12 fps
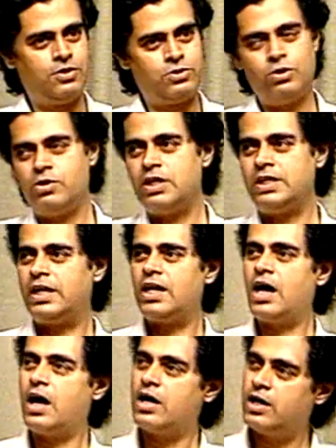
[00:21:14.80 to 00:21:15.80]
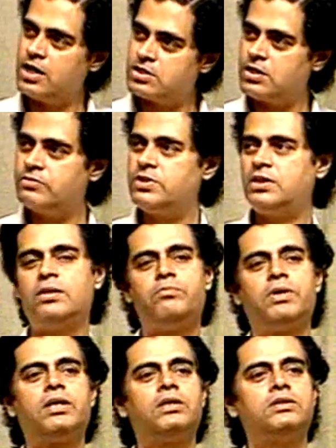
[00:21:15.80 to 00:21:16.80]
So there are hundreds of such
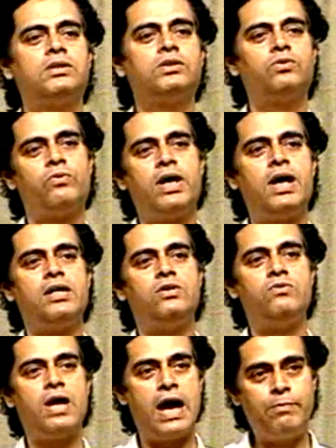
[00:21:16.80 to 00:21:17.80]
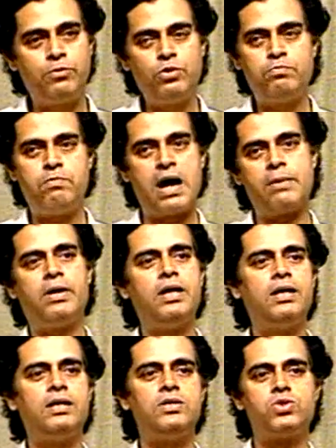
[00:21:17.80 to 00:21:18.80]
applications where you have to
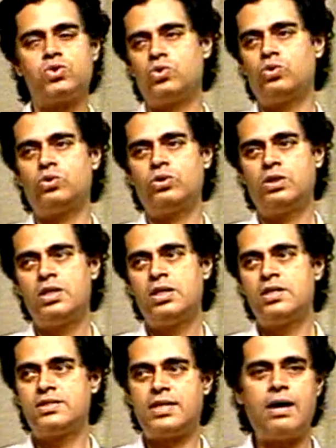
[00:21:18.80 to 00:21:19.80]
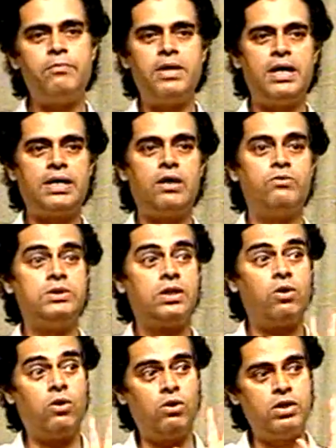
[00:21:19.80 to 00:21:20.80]
permanently store some data which are
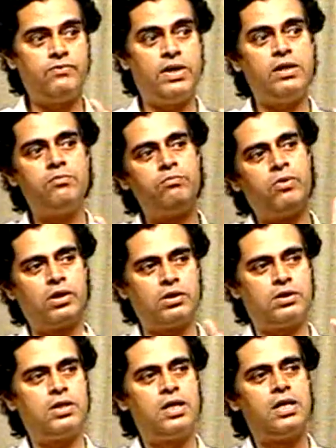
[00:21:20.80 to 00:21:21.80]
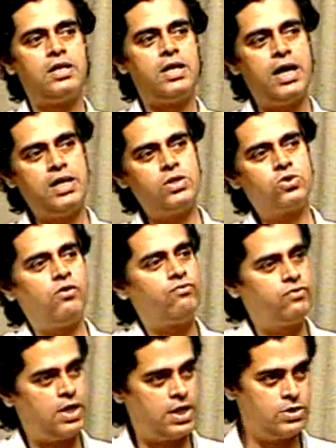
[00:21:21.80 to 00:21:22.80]
all very important. Any
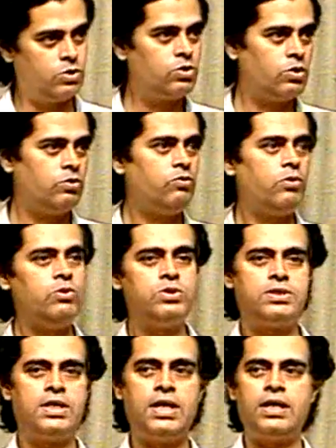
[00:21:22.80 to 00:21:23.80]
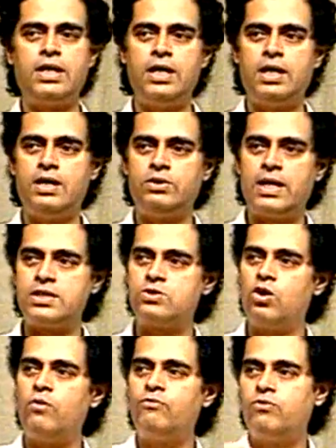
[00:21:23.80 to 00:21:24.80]
software, as you know, we say that there are
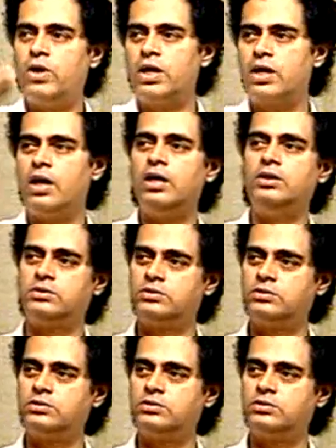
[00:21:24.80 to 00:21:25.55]
software cards.